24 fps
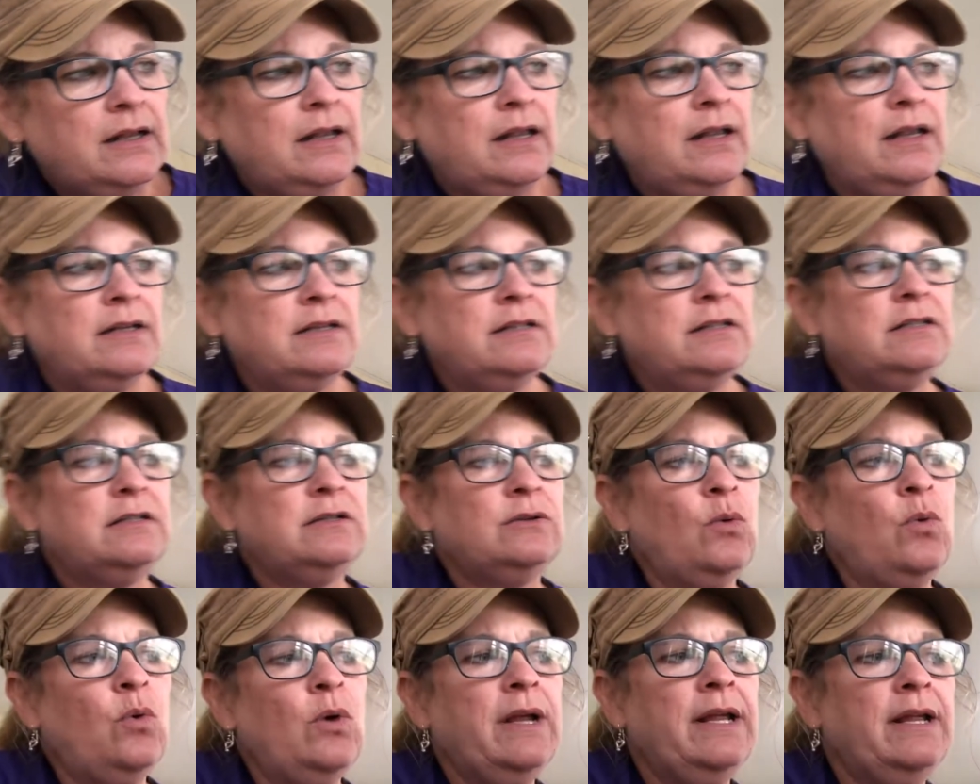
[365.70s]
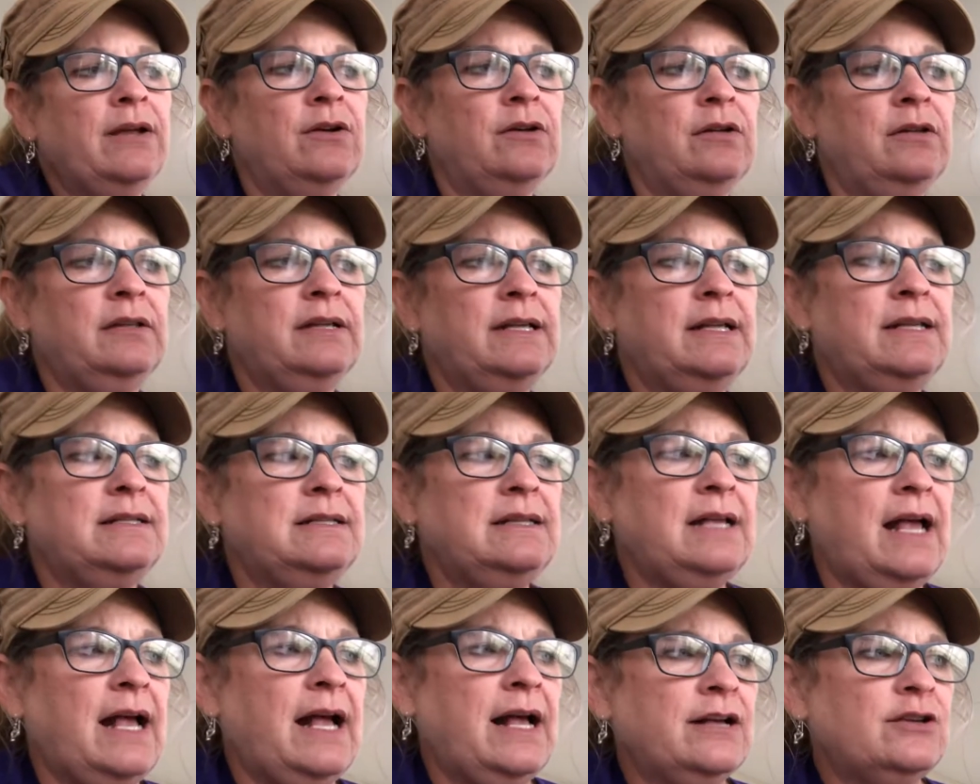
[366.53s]
Soil
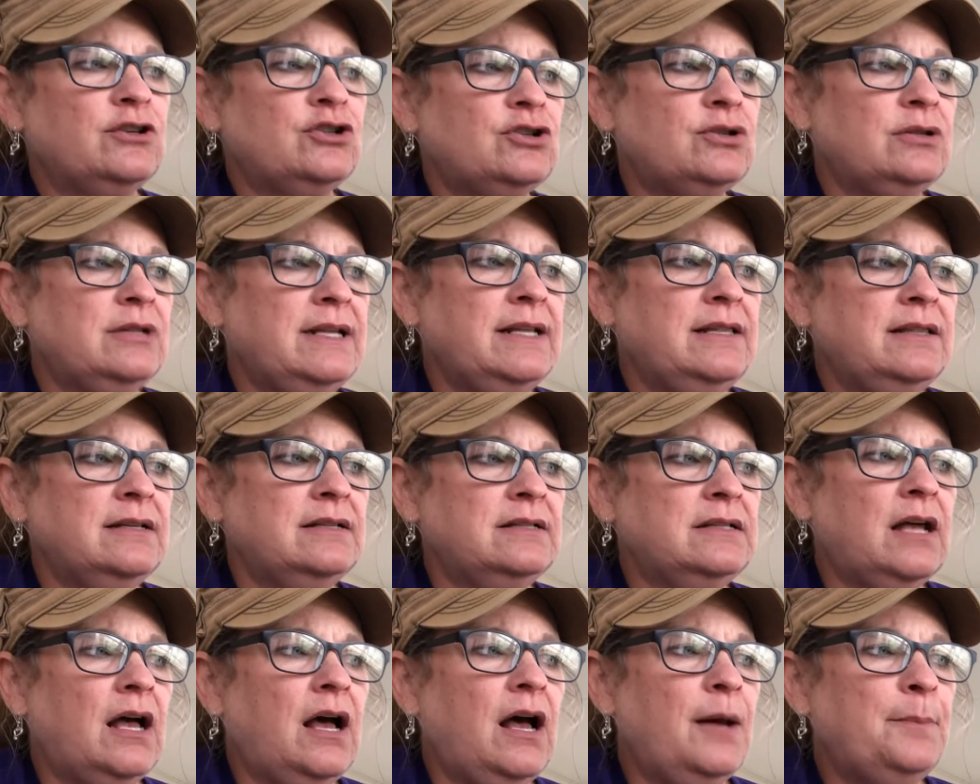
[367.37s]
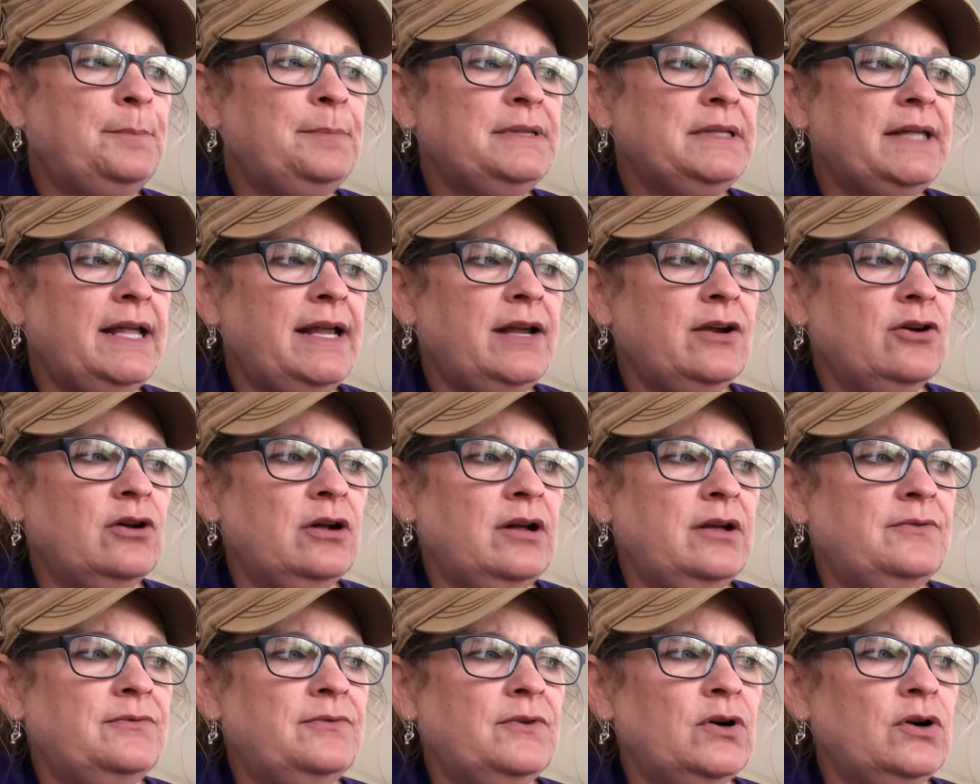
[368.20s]
is actually the top layer
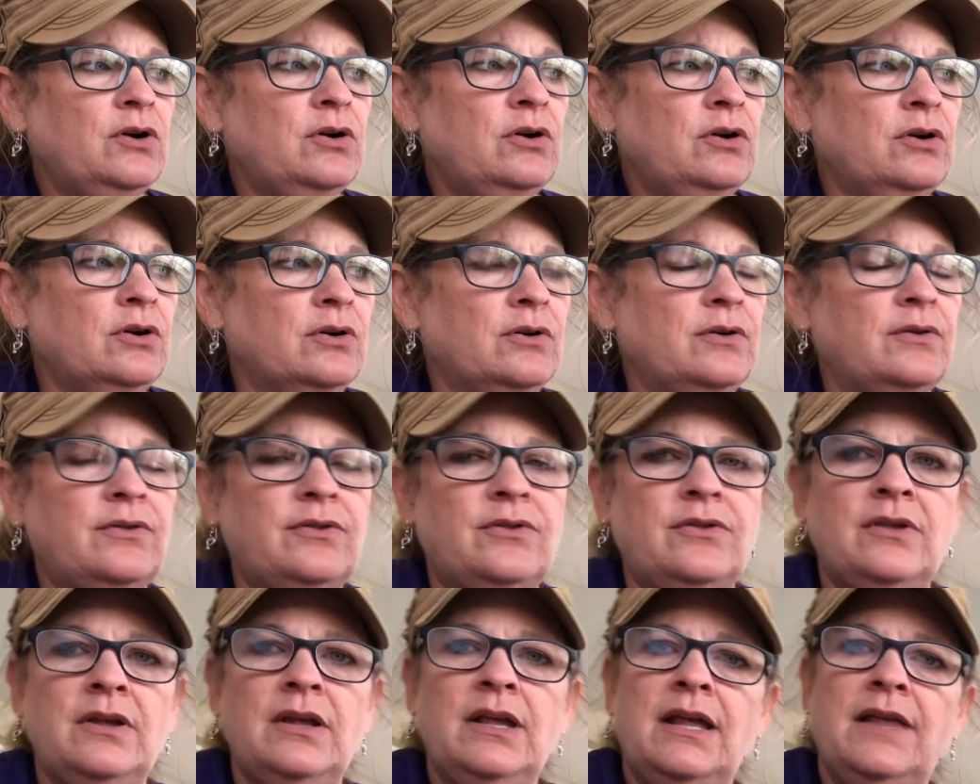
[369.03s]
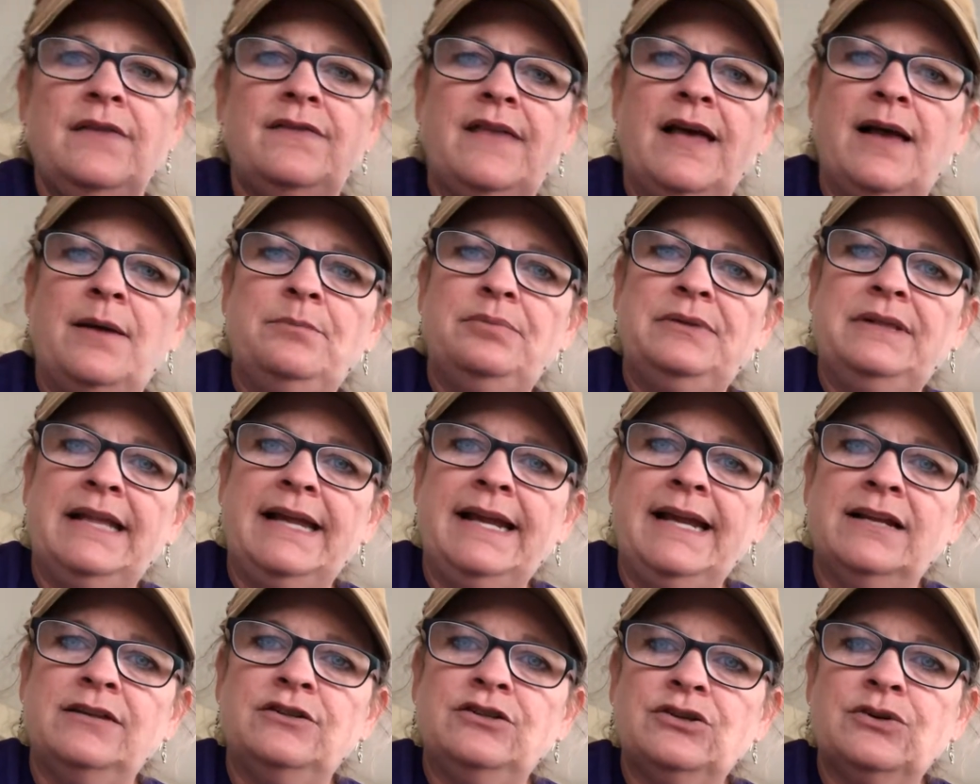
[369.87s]
of earth that
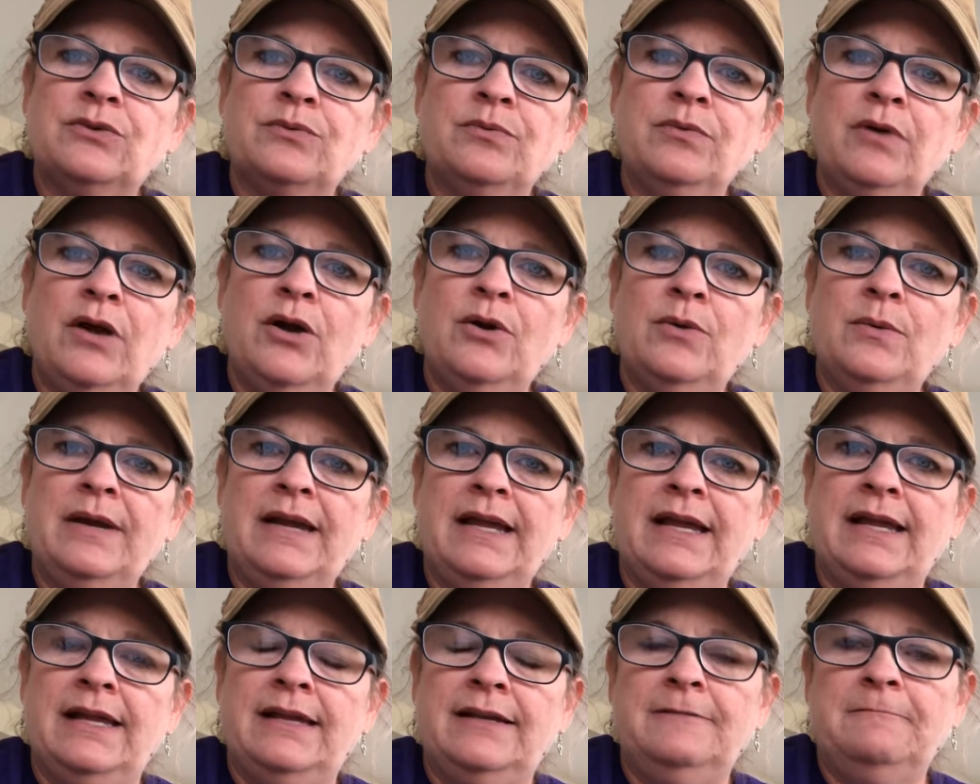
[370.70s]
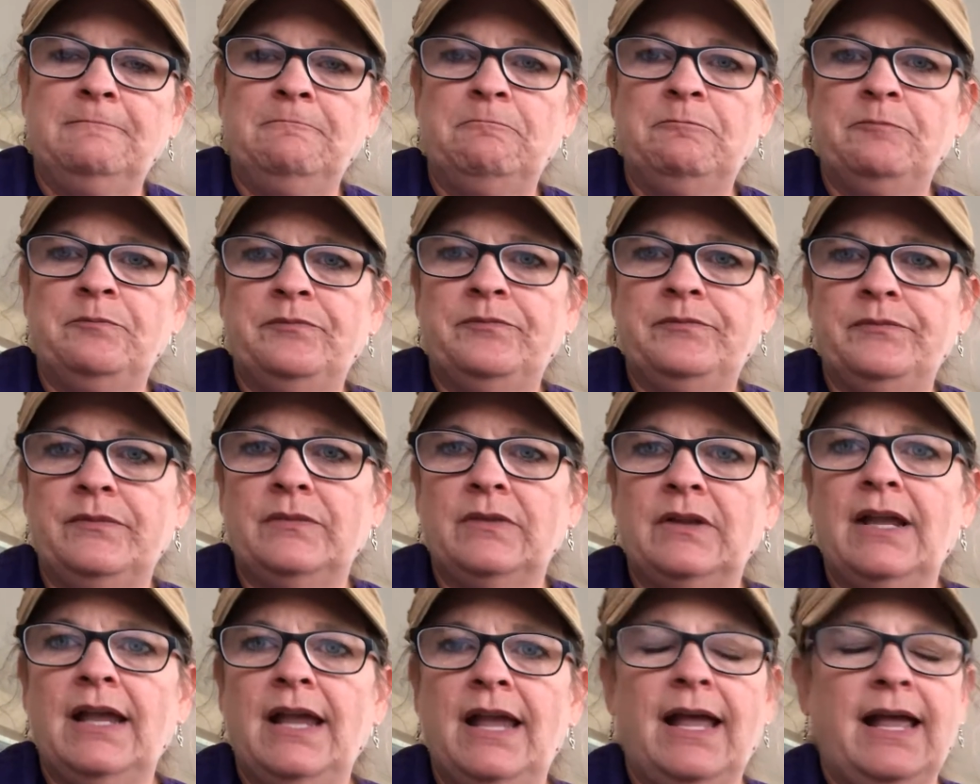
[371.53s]
plants grow in,
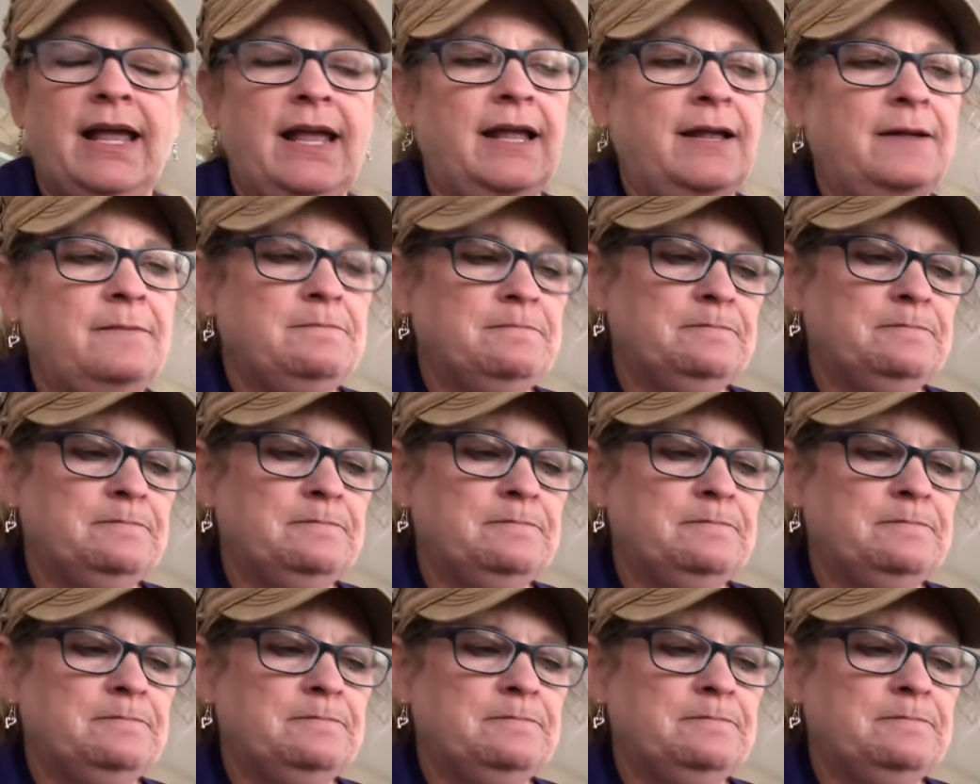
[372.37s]
okay?